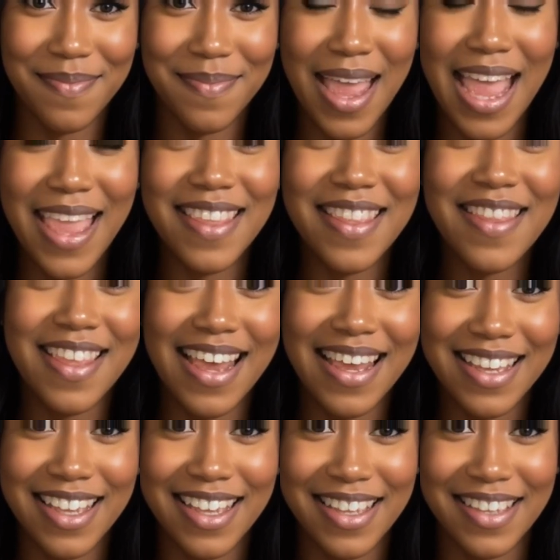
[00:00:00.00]
And the thing
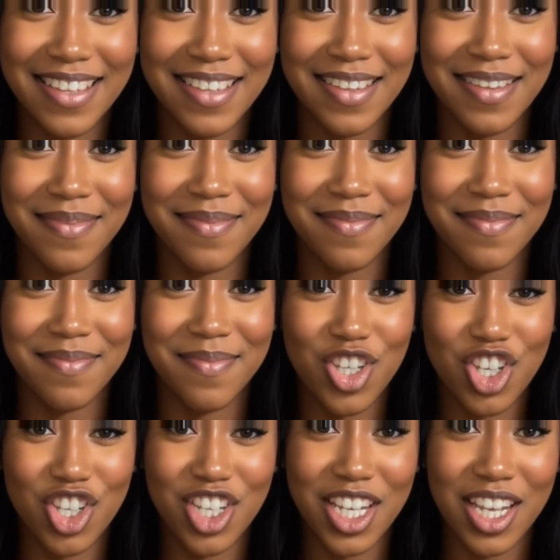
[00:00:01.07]
is,
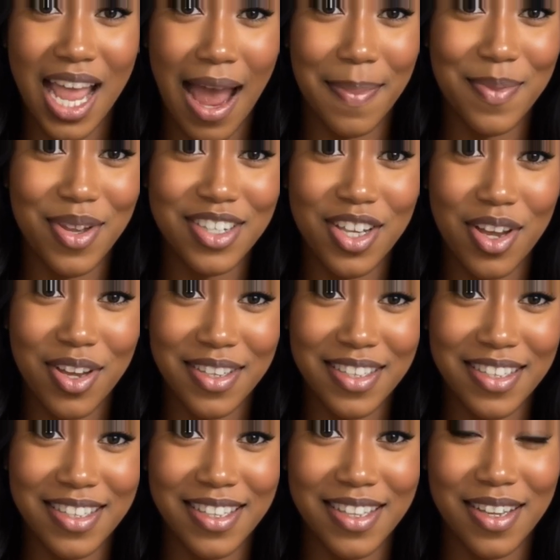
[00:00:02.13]
she got
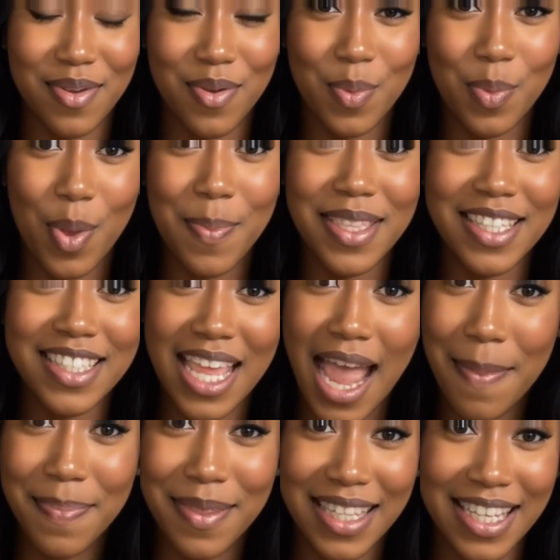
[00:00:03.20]
results. Women
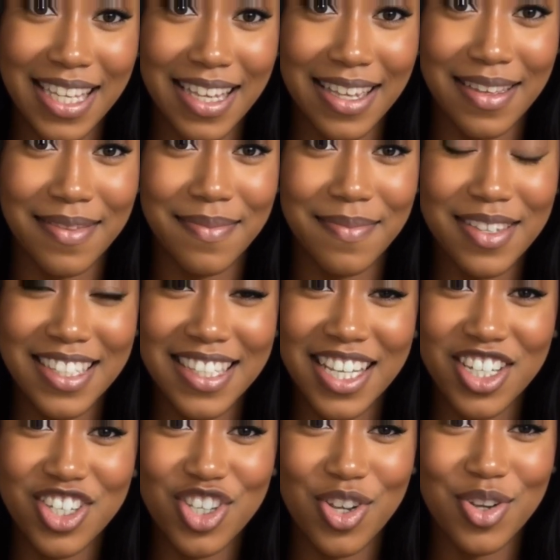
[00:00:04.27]
stopped bleeding.
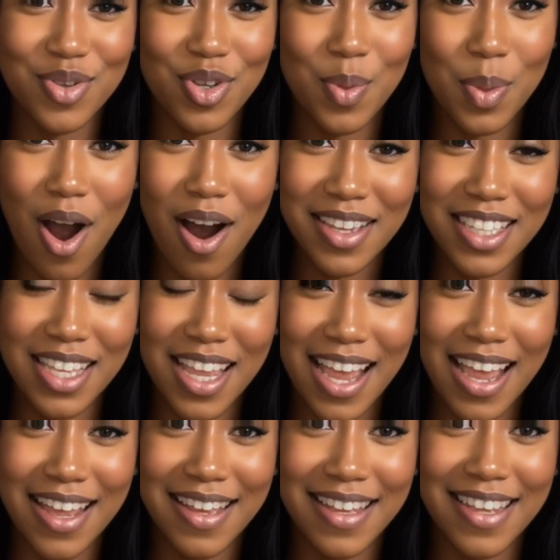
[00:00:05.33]
Sick children walked
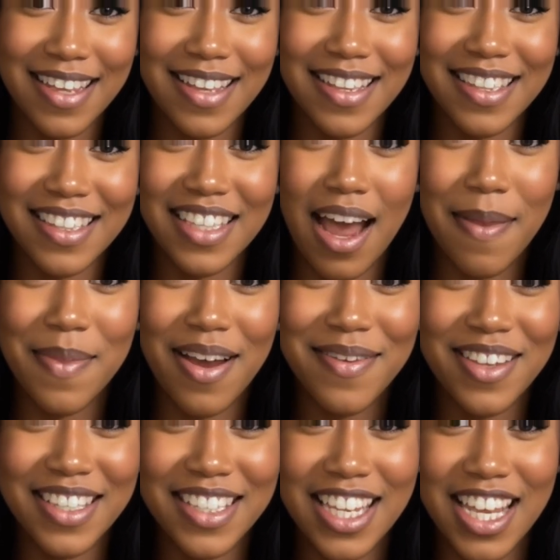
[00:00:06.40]
again. Some
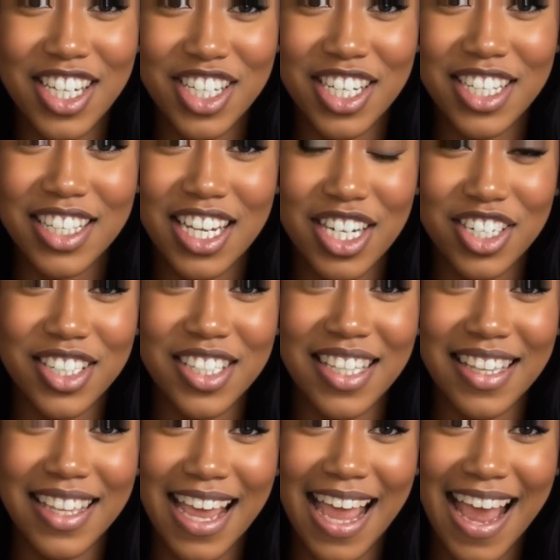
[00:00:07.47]
even say she touched the
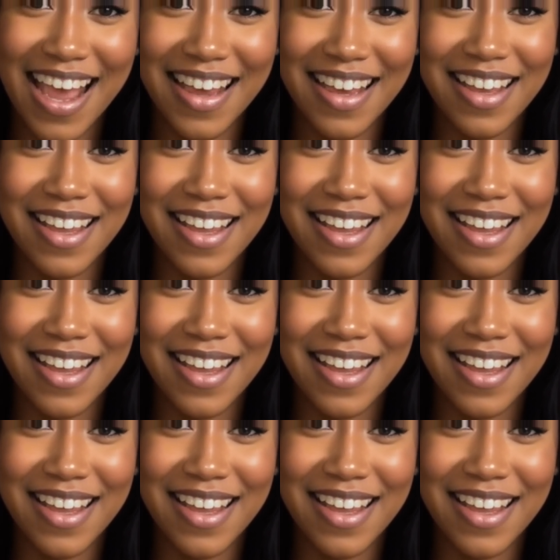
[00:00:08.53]
dead,